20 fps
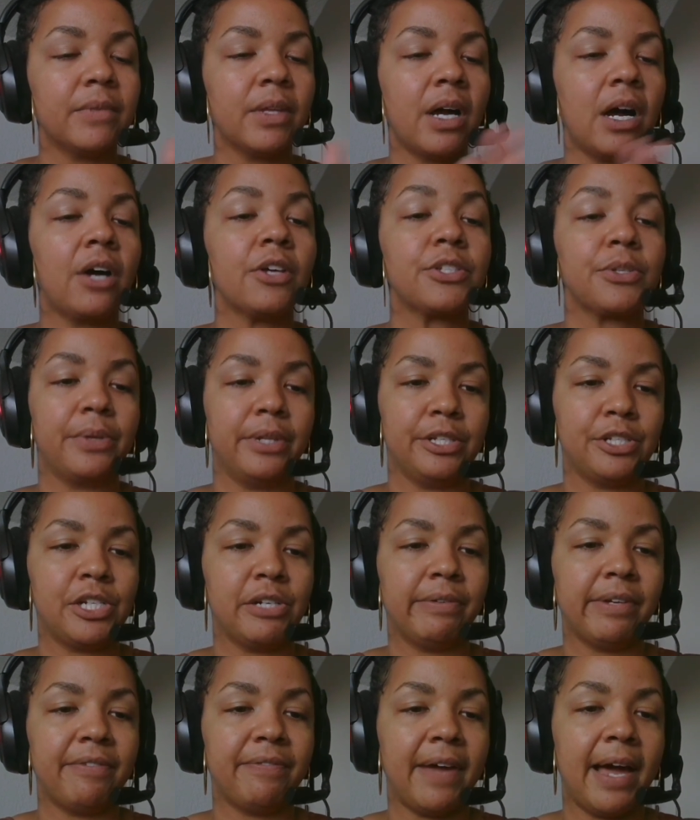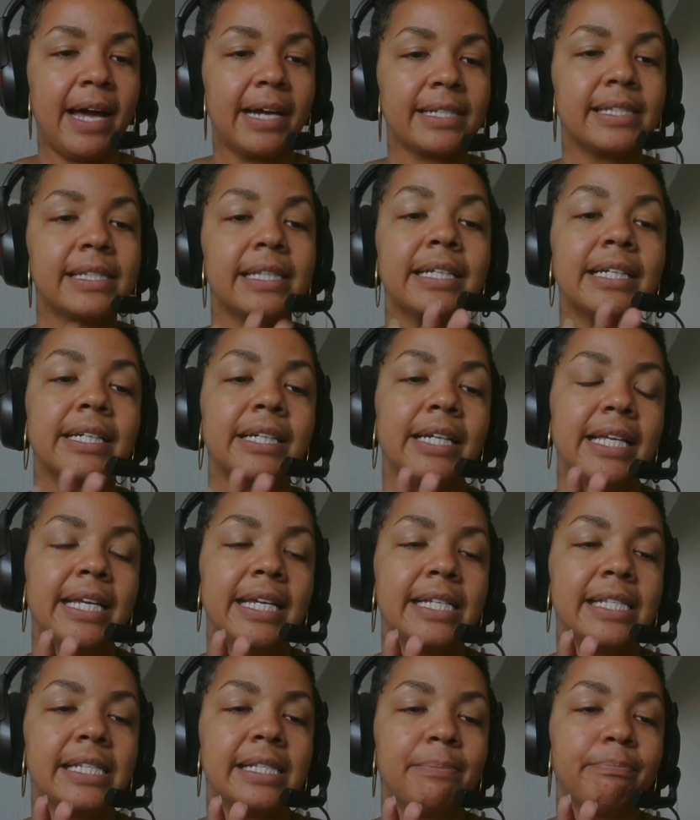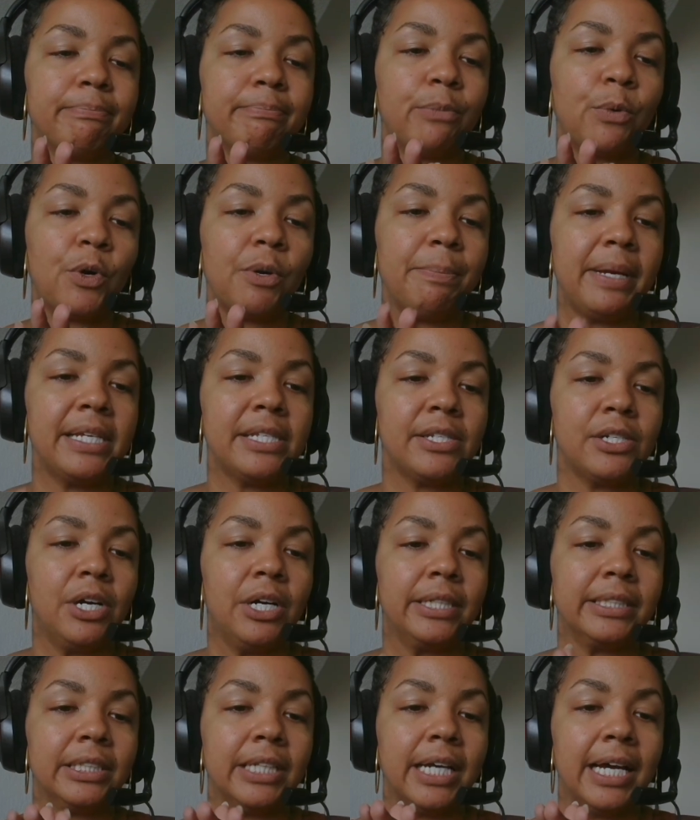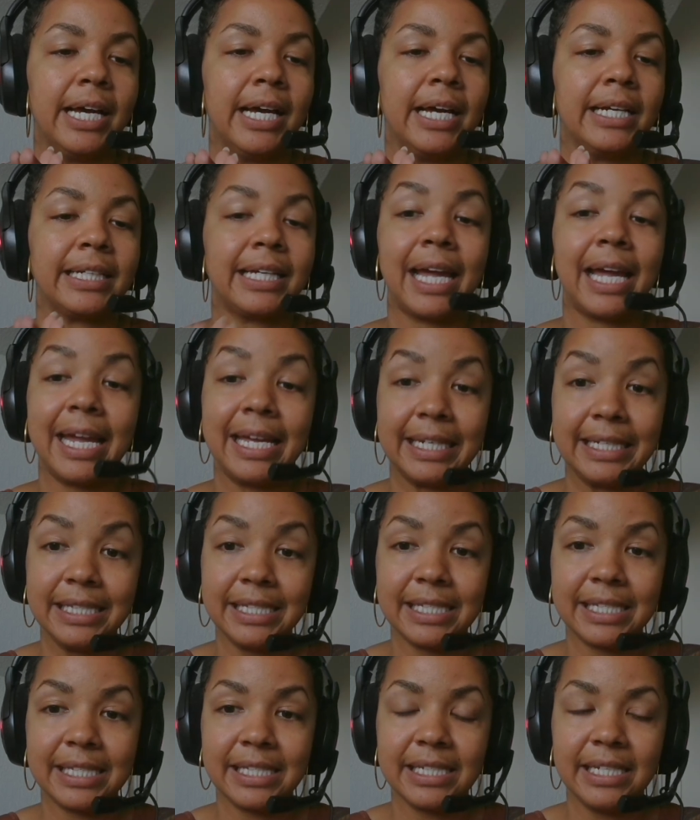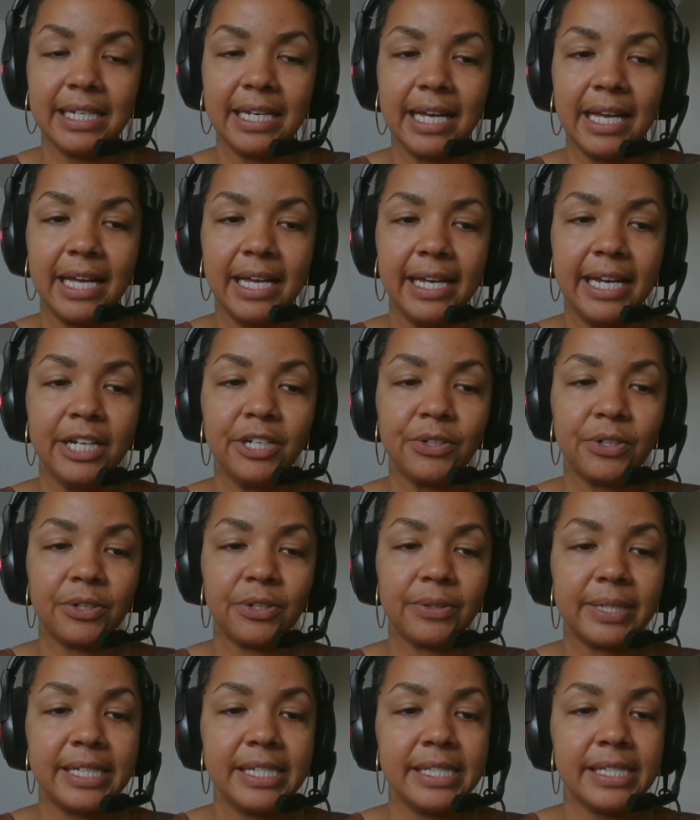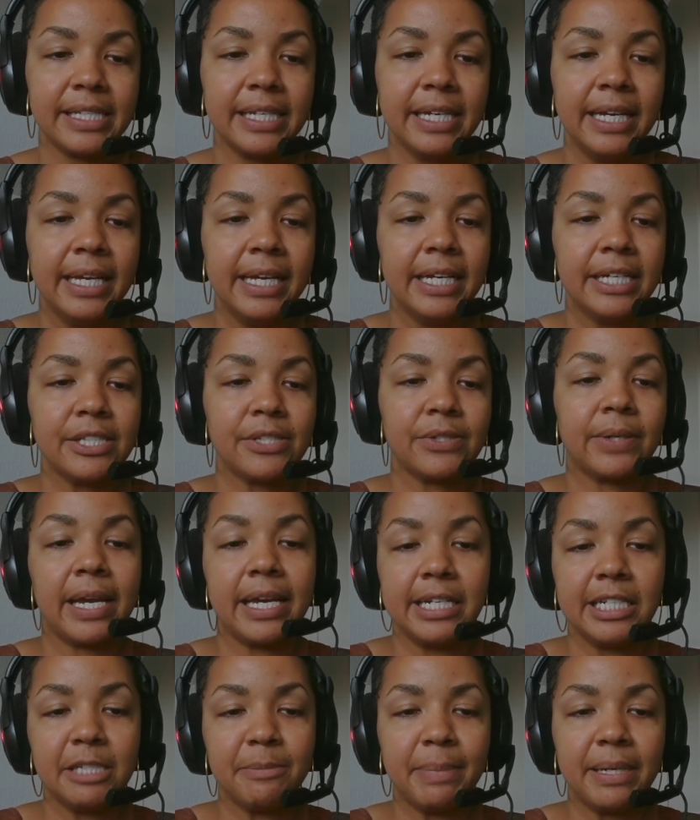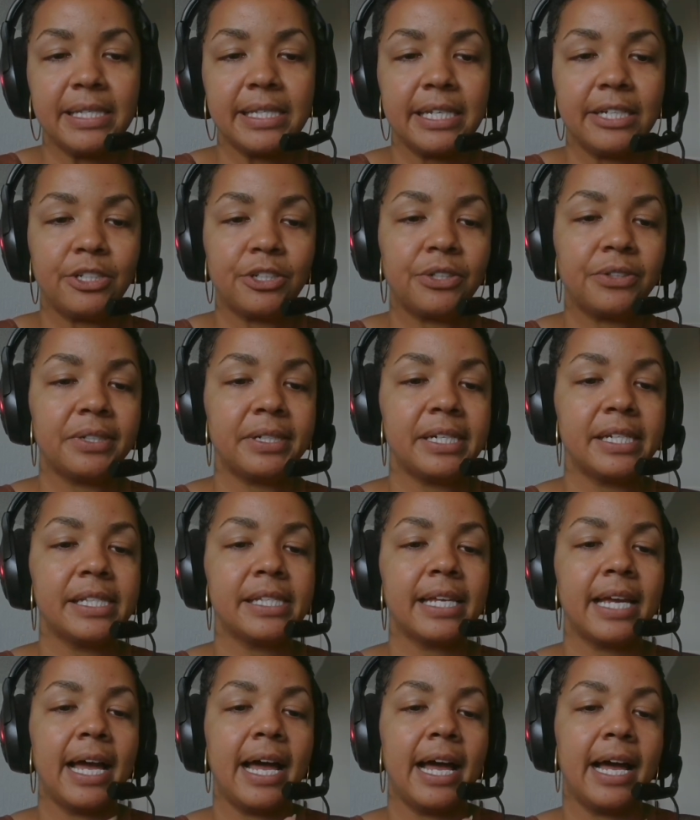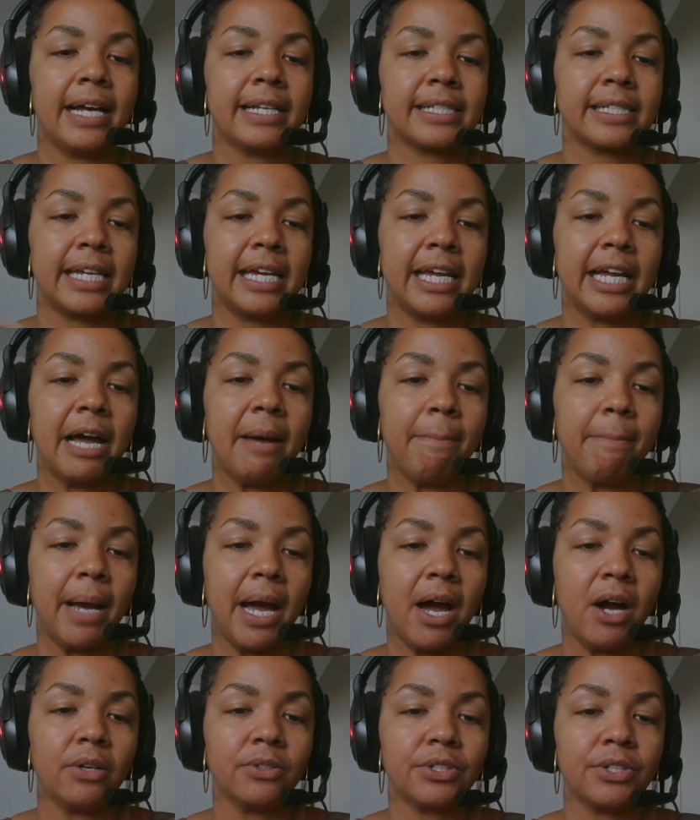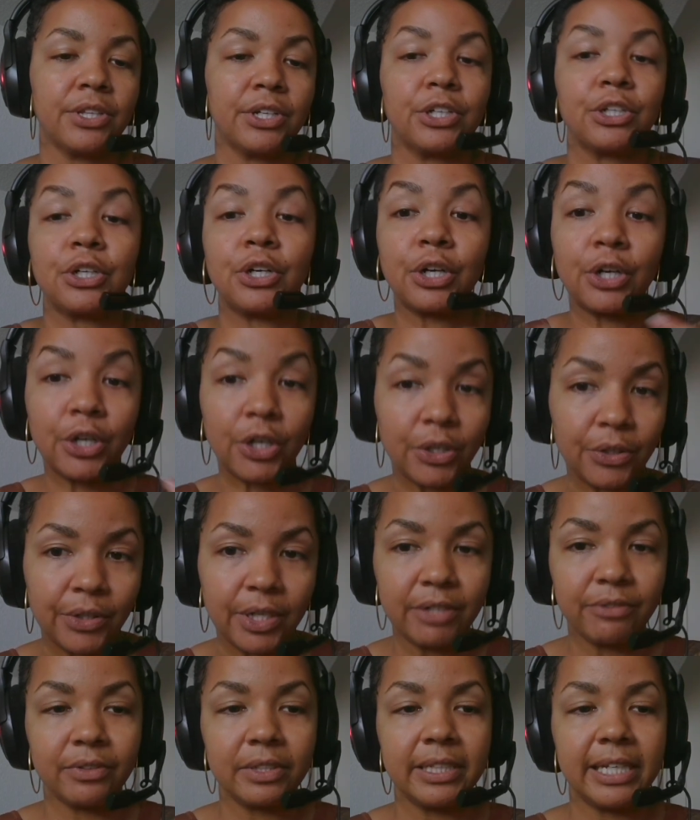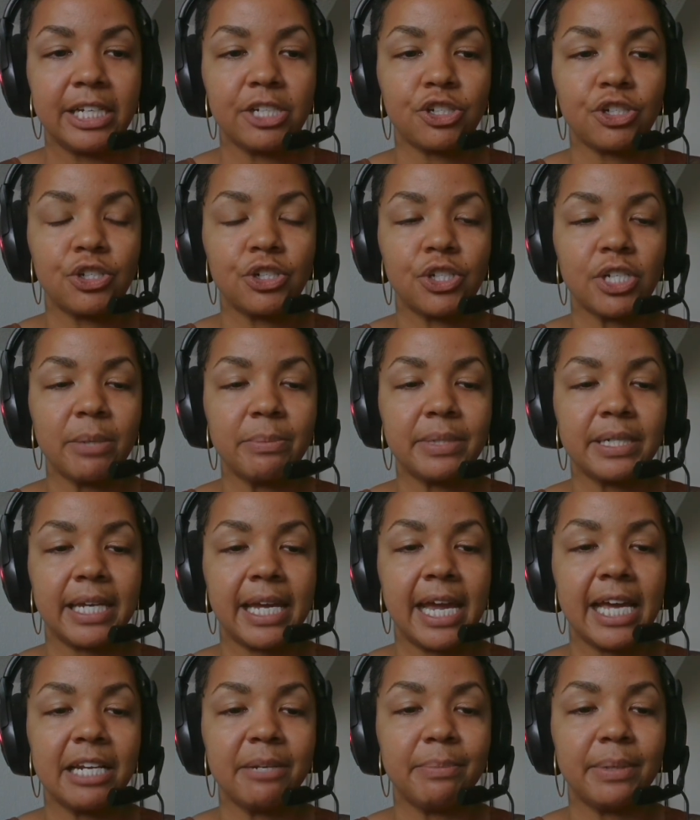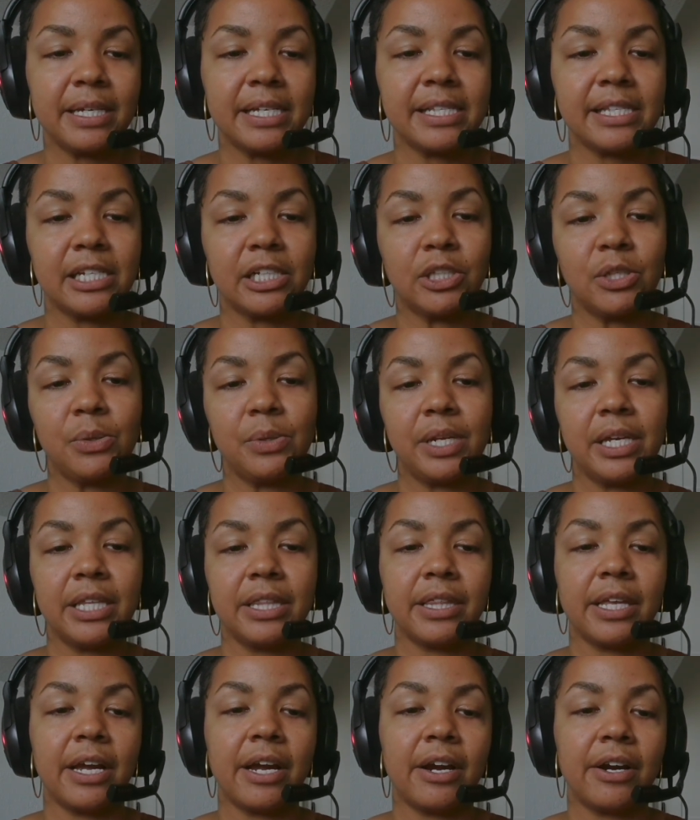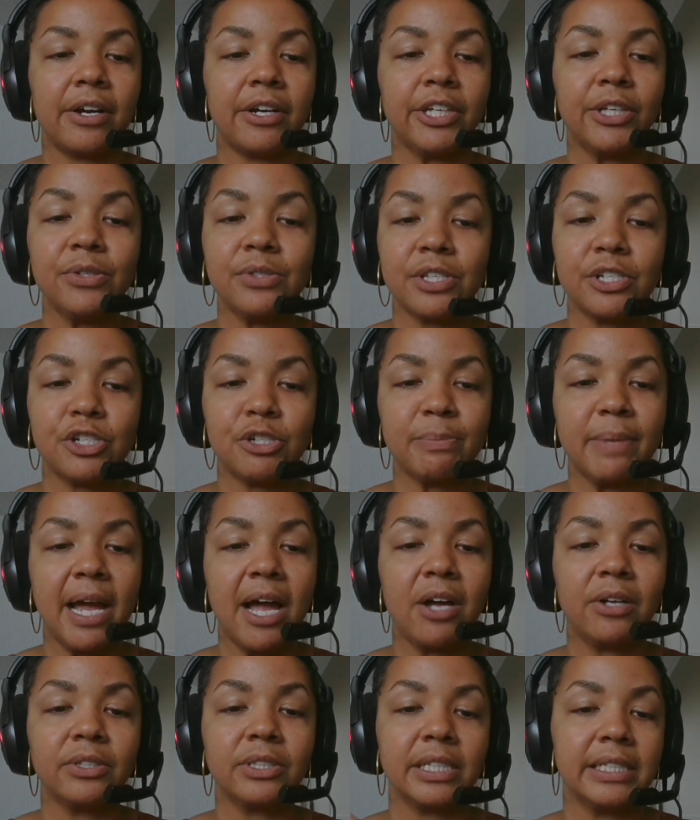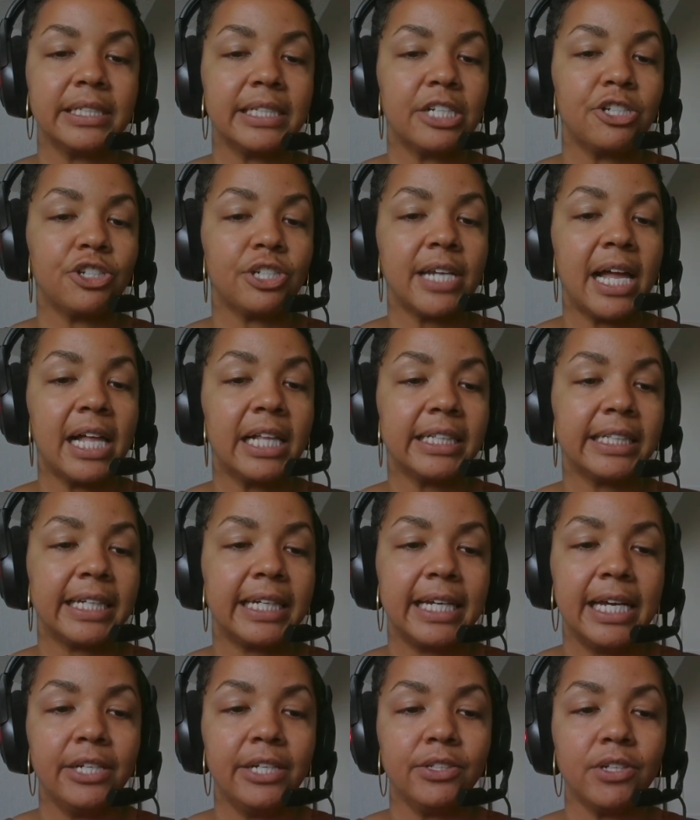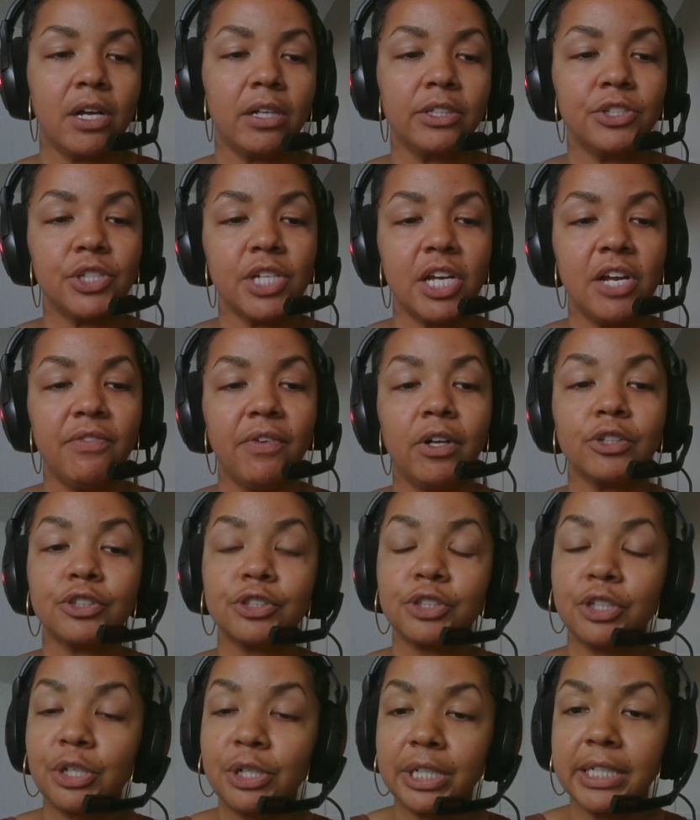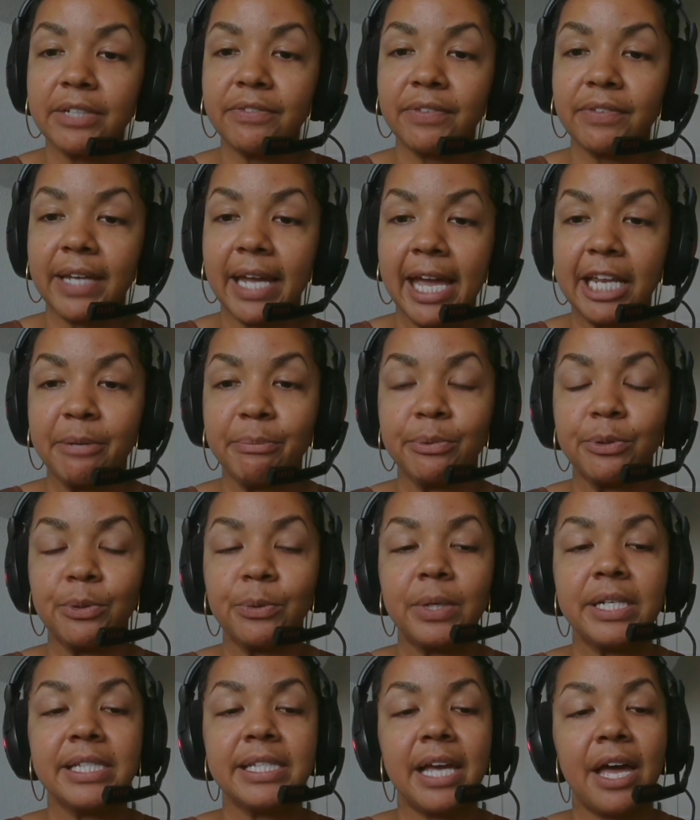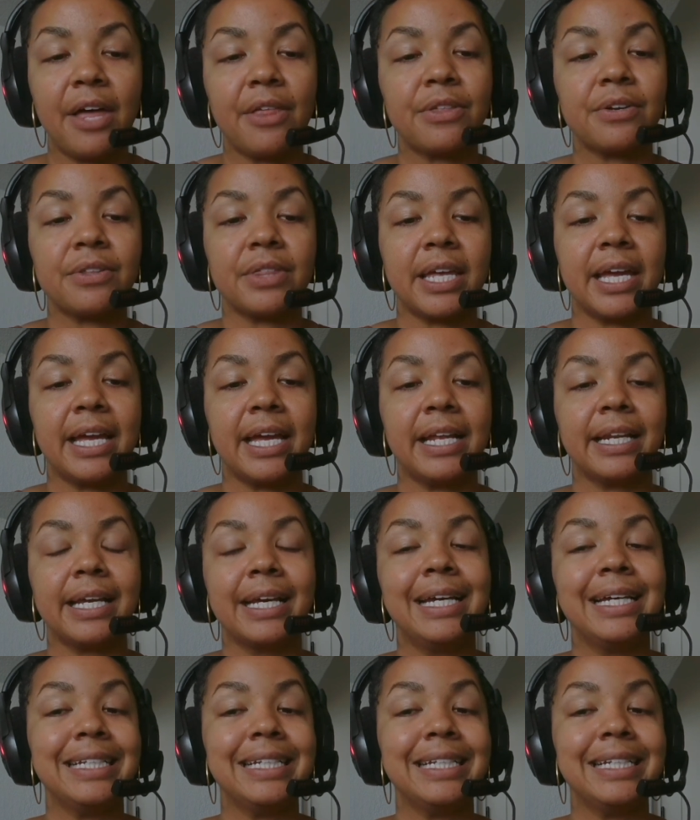Also in the survey facts, there is more based on cadence inquiries. So cadence-based inquiries asking about their current relationship to cannabis, including their usage amounts, intentionality, and knowledge of alternative cannabinoids other than